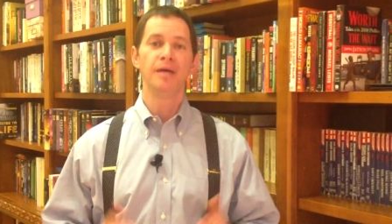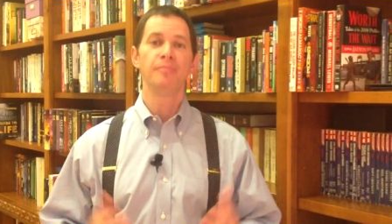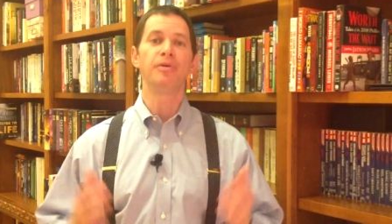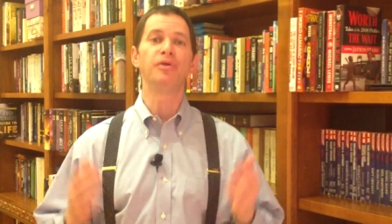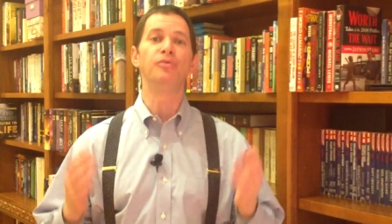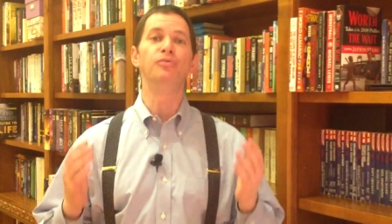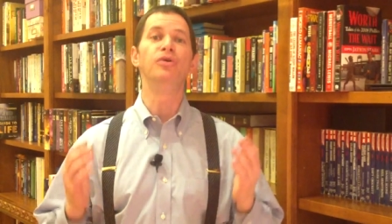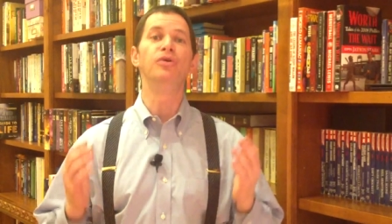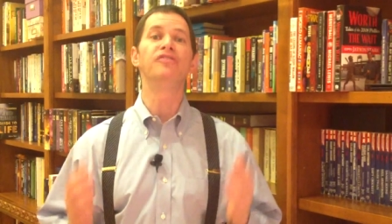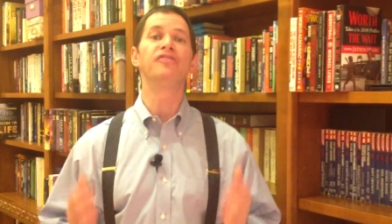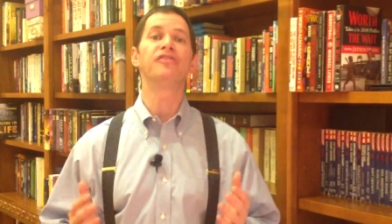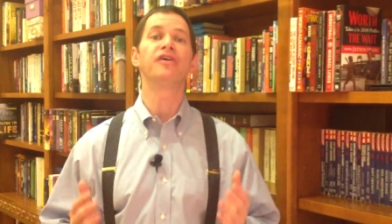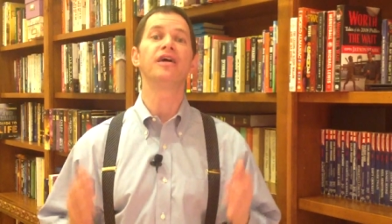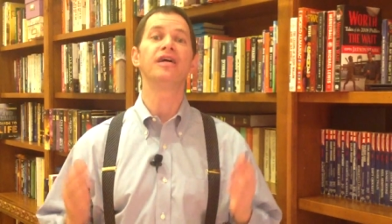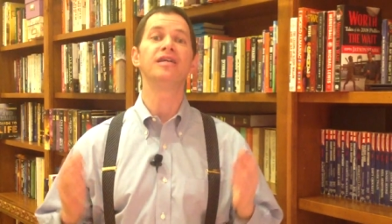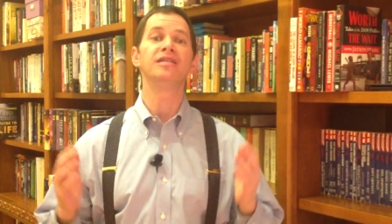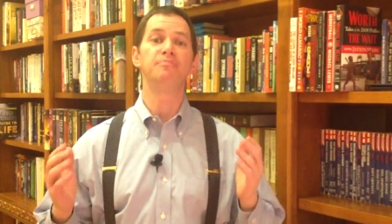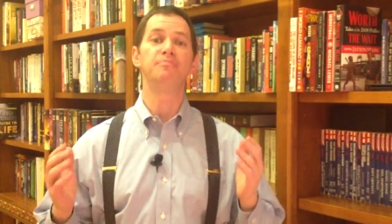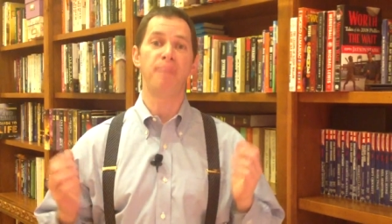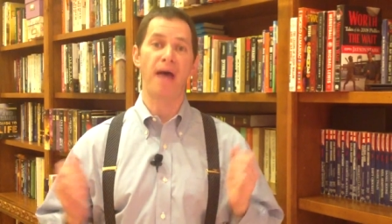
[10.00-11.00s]
but Rivka
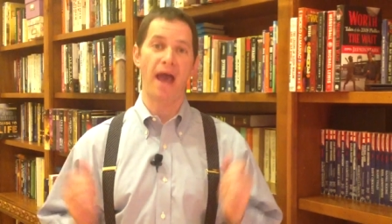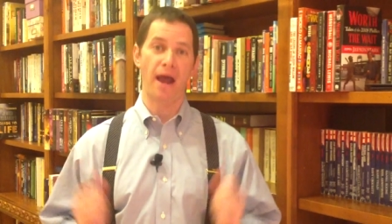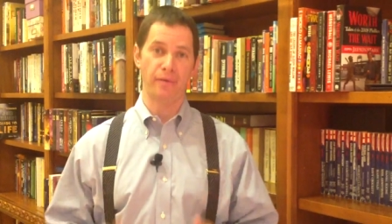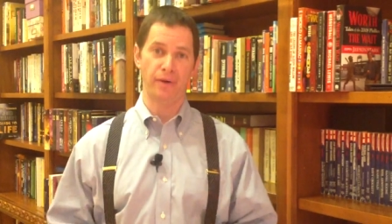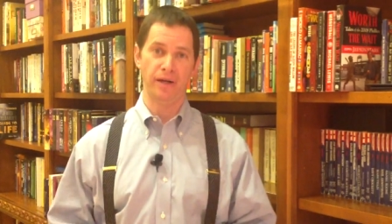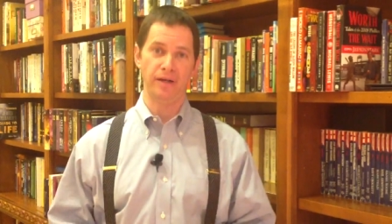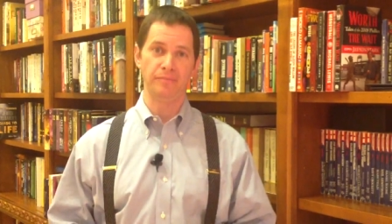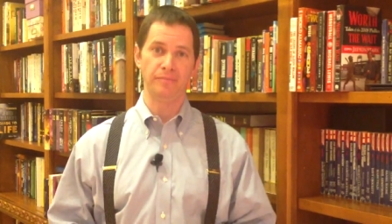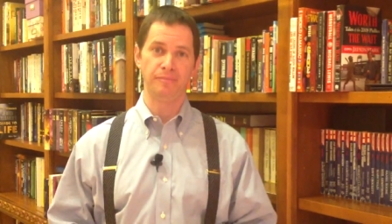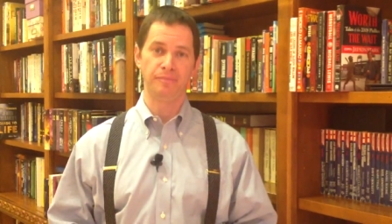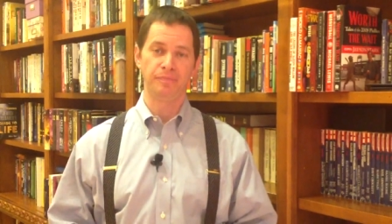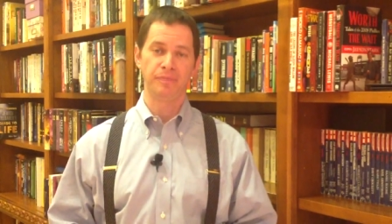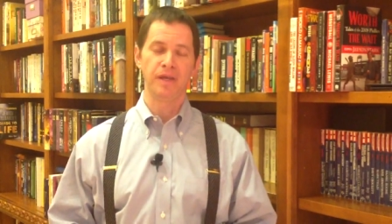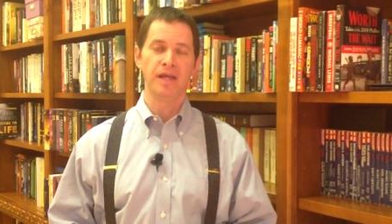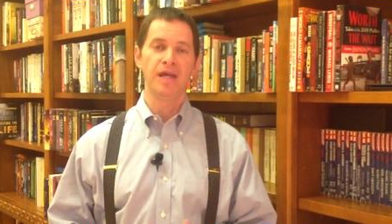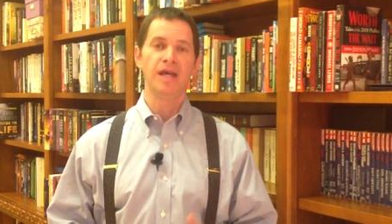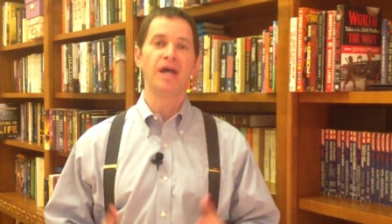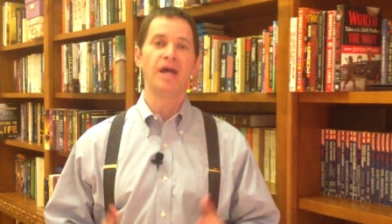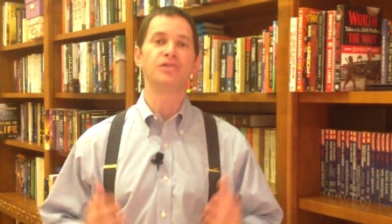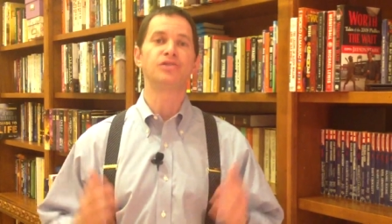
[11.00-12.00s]
is barren.
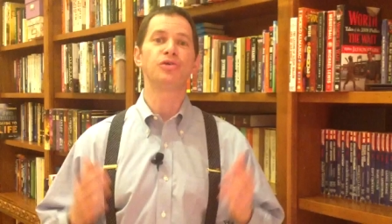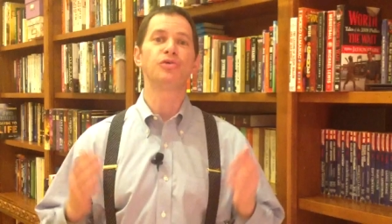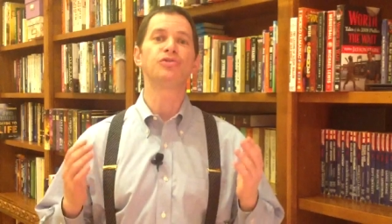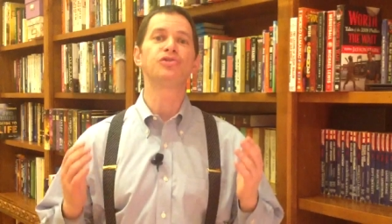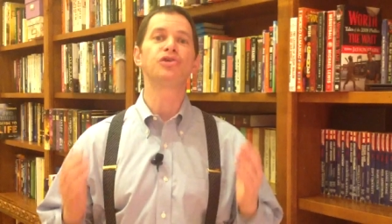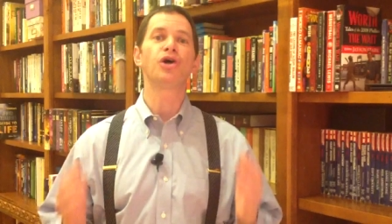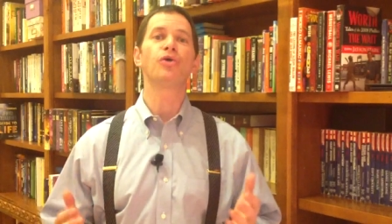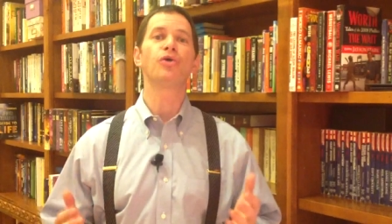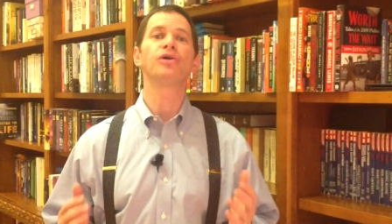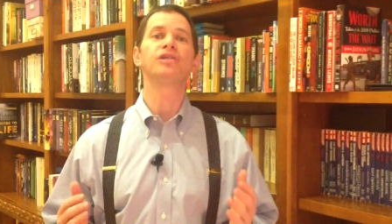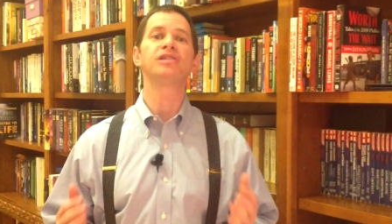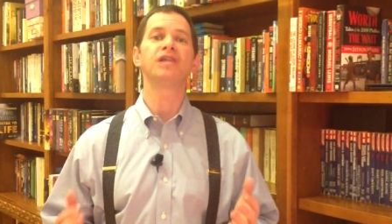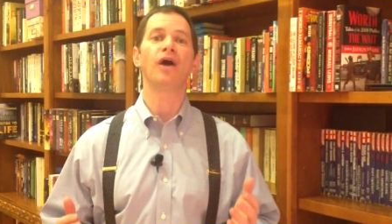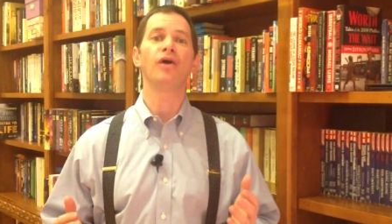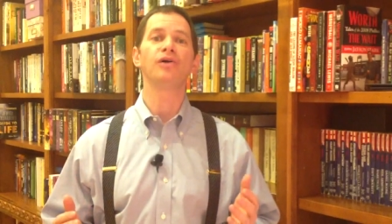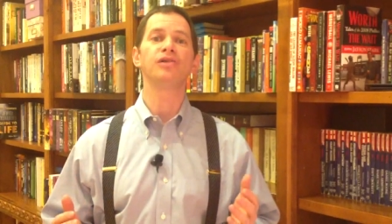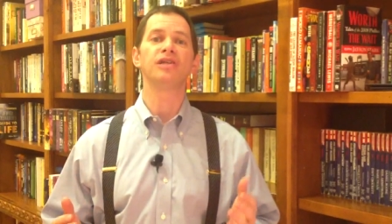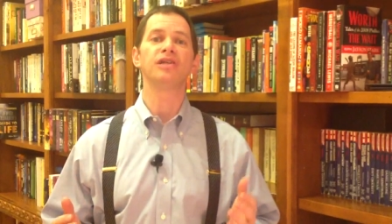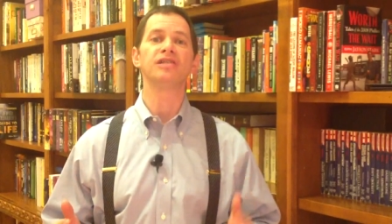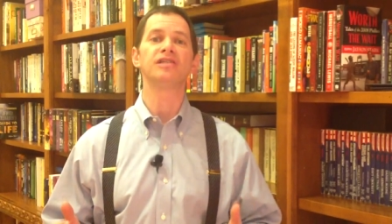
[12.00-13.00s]
And so the Torah
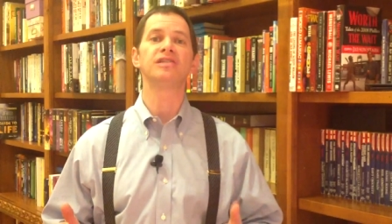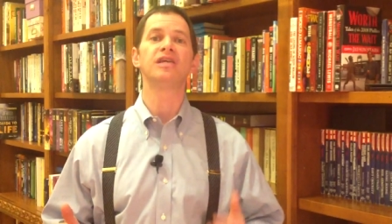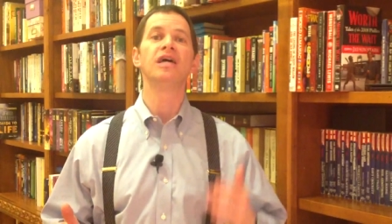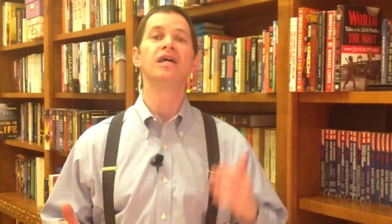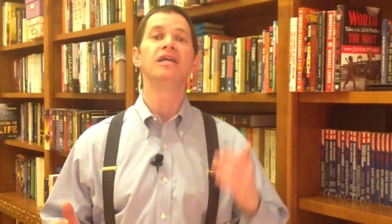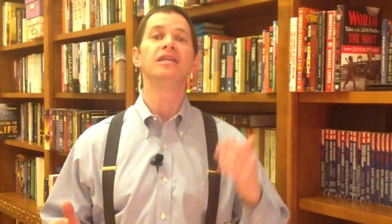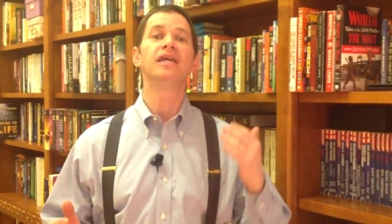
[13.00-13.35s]
tells us